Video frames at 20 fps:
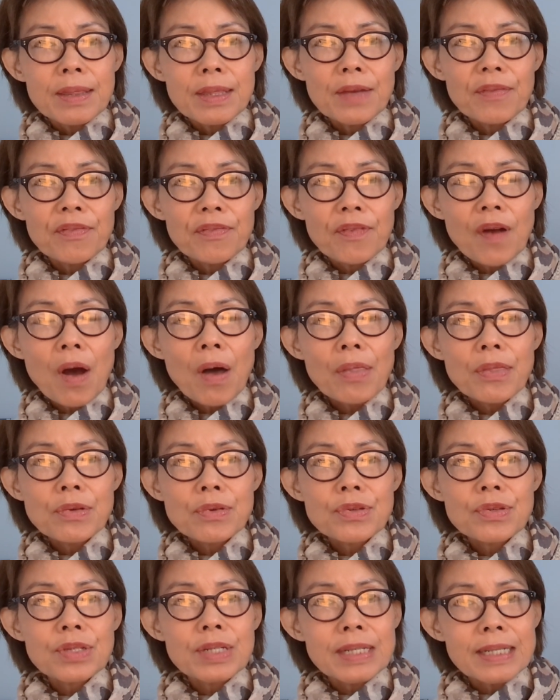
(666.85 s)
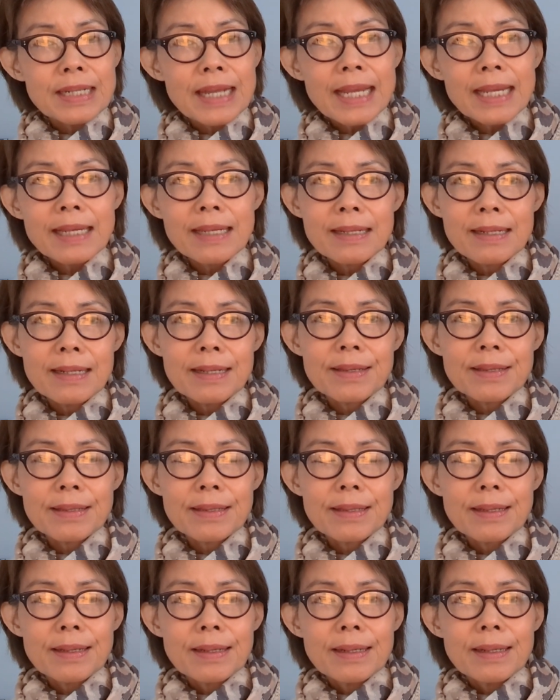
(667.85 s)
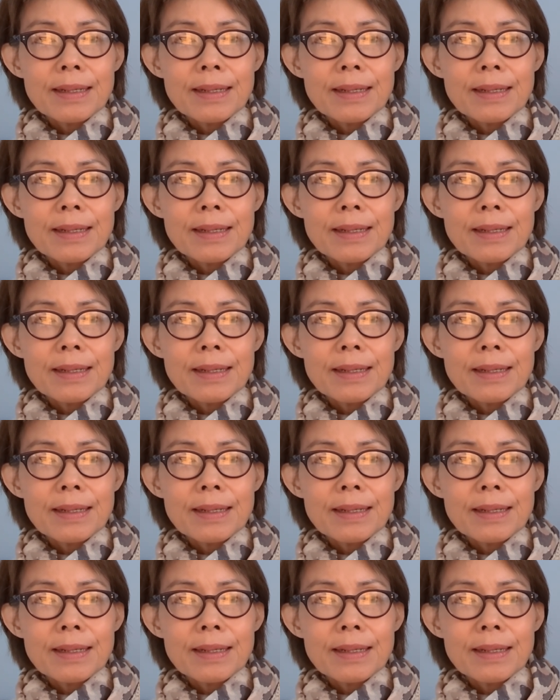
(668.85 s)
their father's nakedness.